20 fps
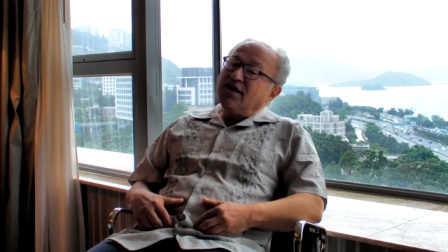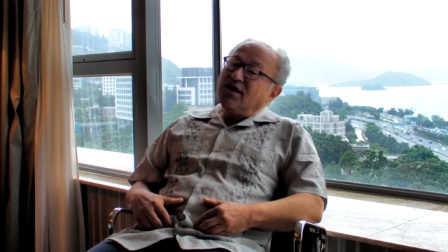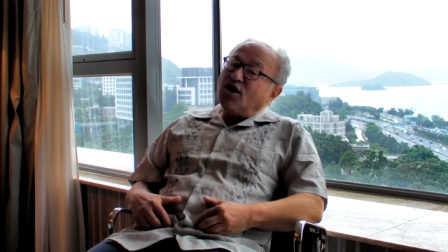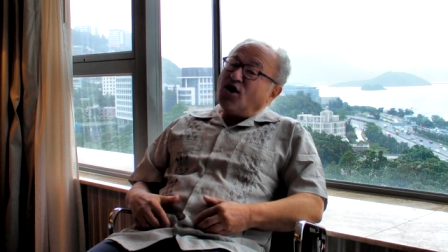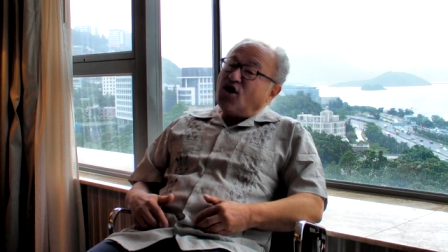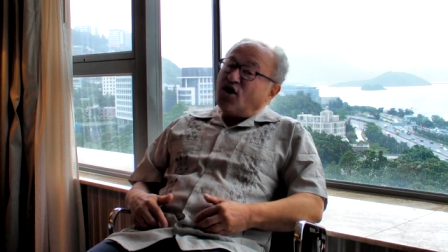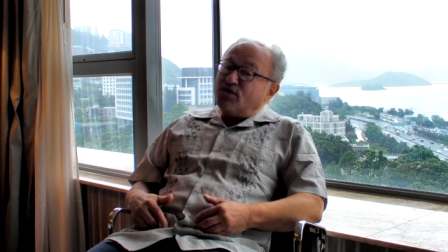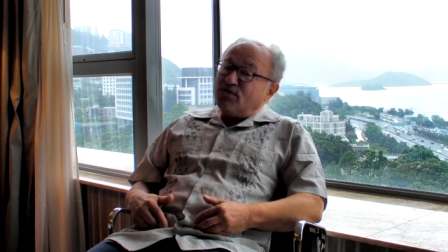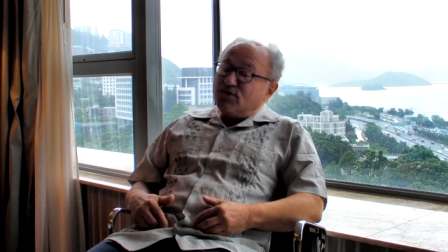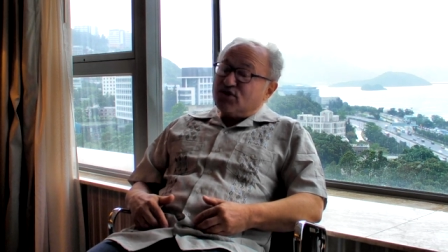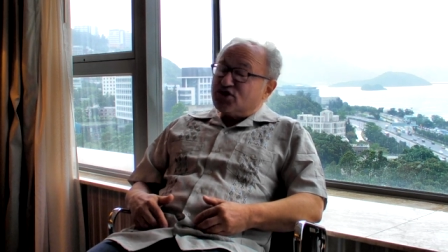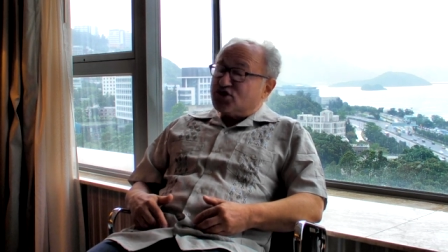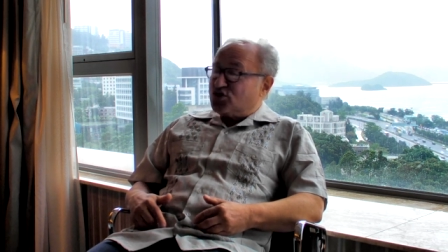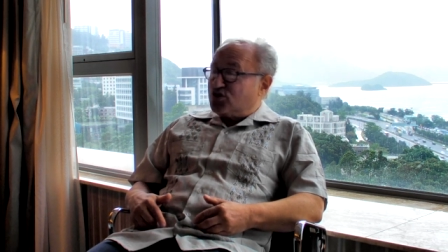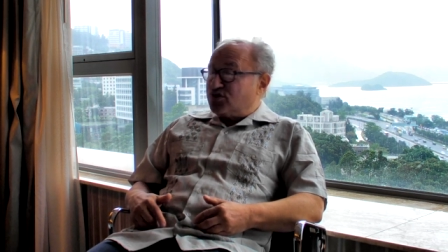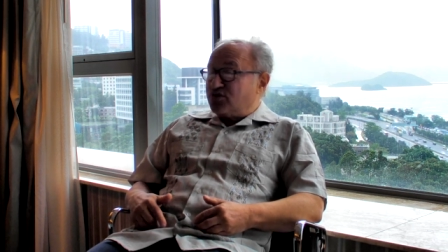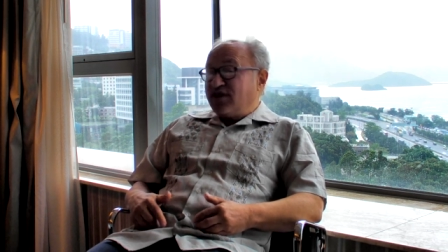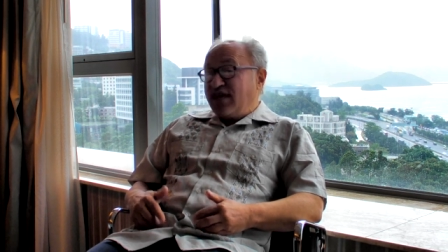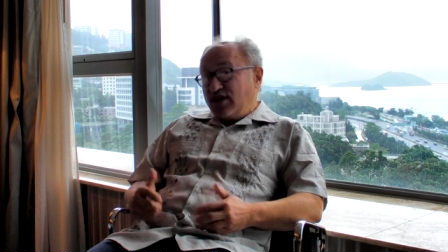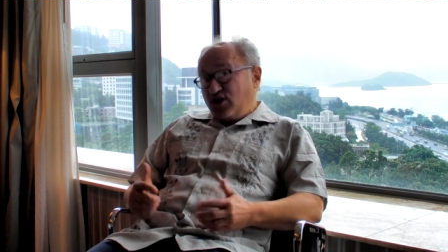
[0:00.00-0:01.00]
Almost
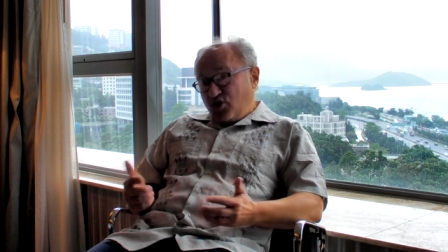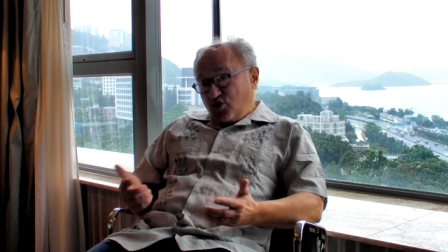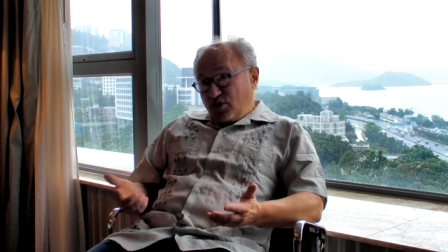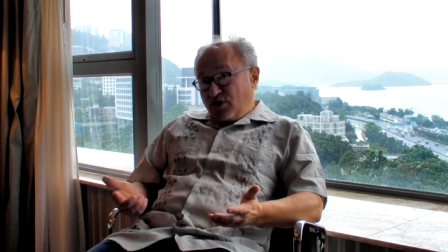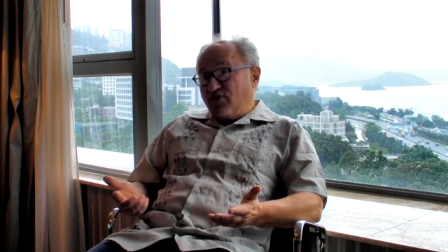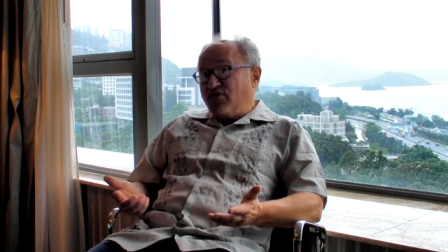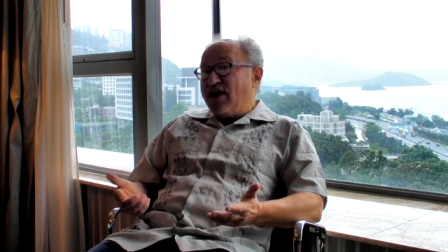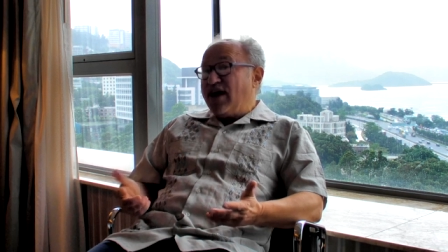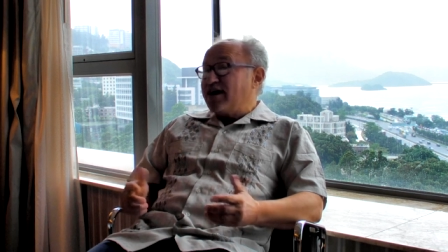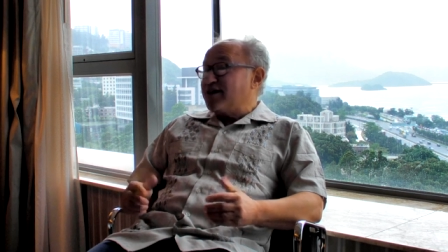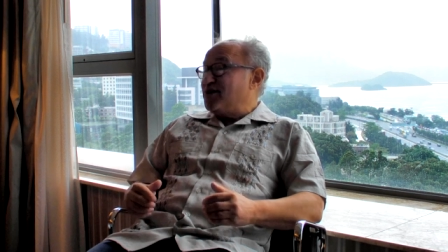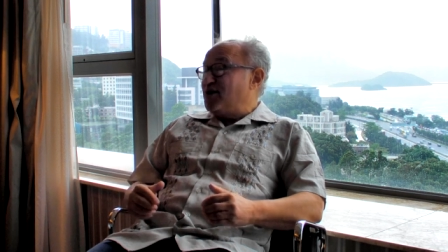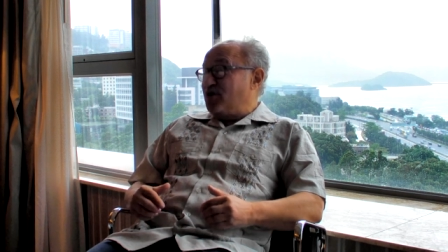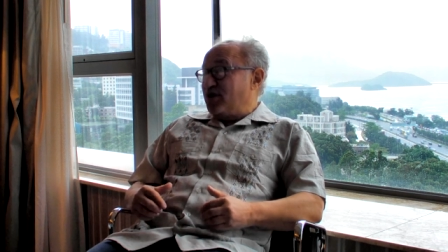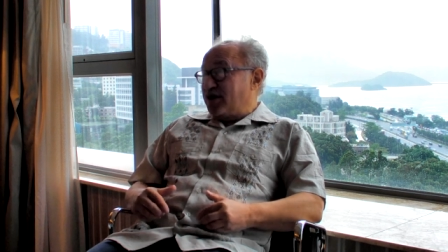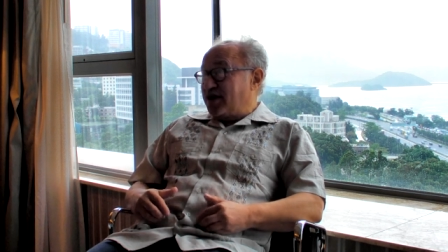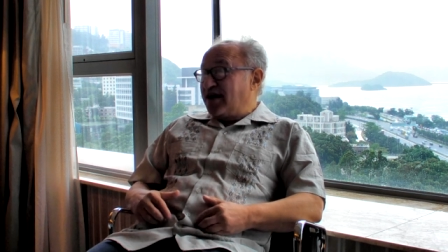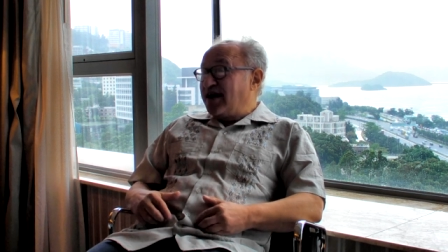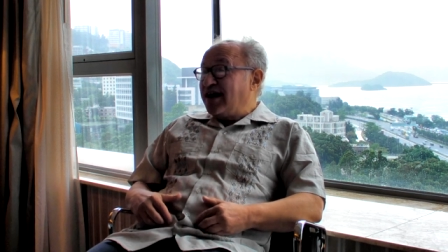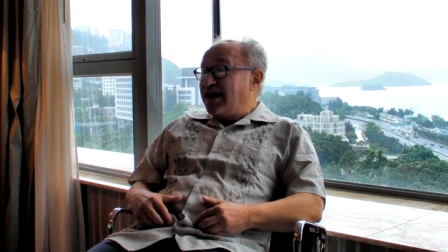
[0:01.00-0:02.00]
certain they do, in fact, own
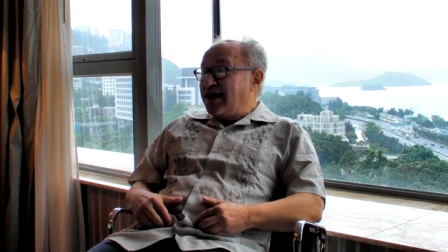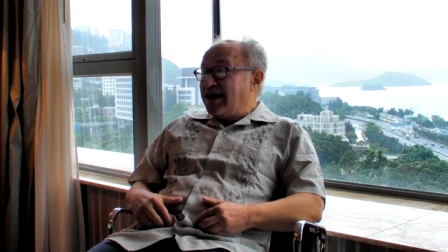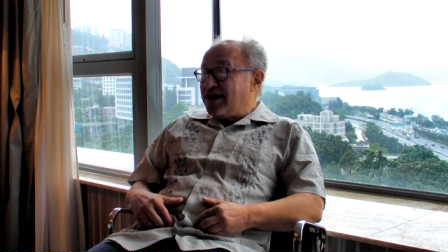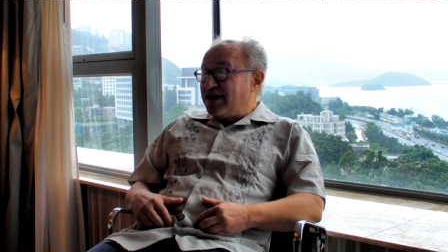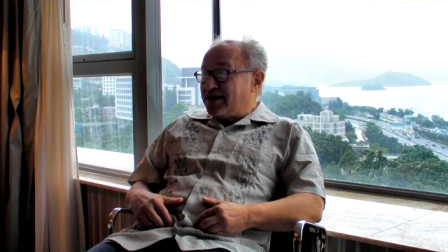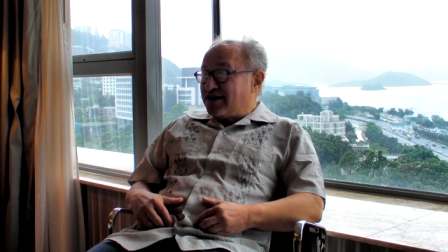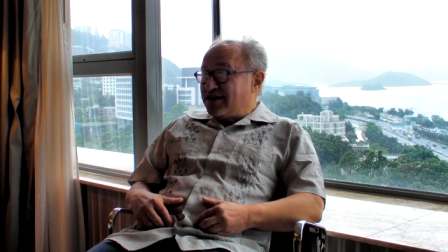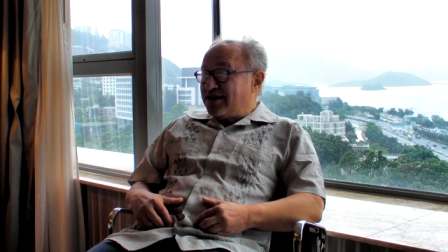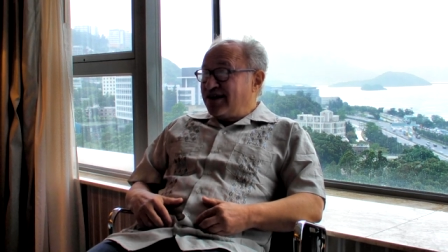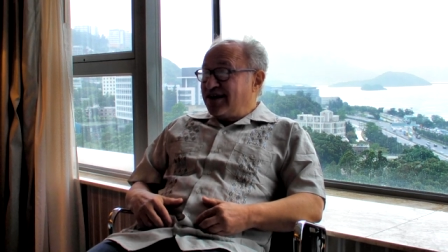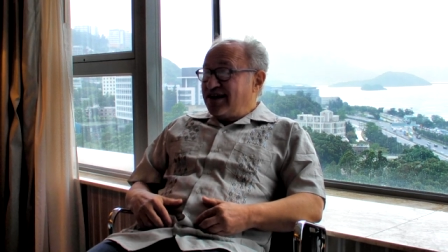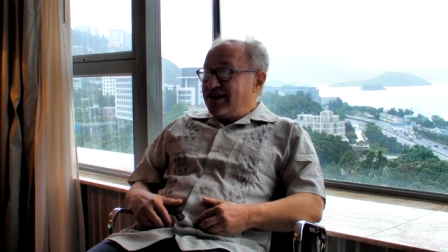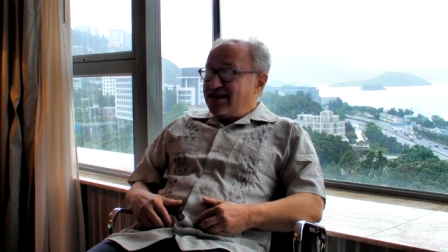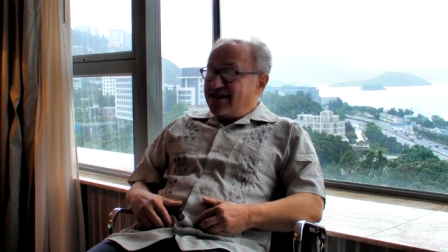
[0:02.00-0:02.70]
a car.